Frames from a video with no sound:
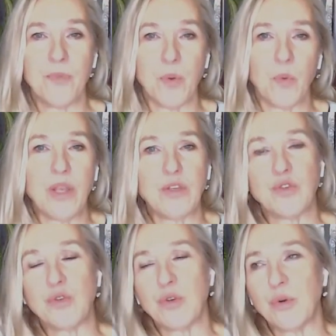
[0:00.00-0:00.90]

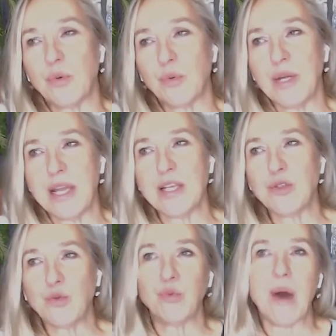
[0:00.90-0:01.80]
which
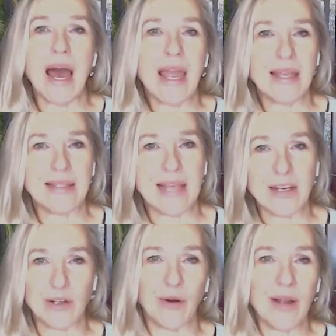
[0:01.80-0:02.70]
is why
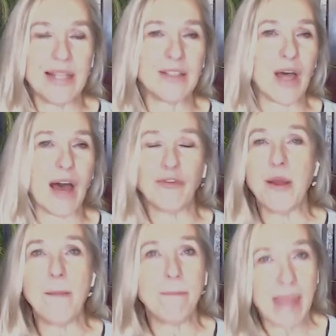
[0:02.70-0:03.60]
essential oils offer
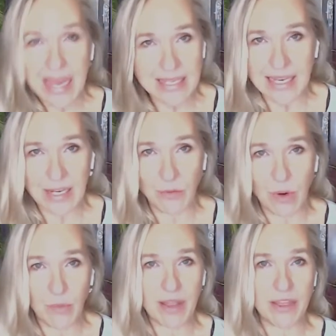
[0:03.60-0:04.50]
amazing
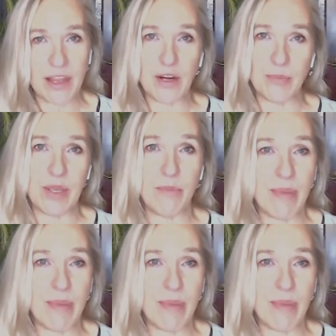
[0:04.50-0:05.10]
aromatherapy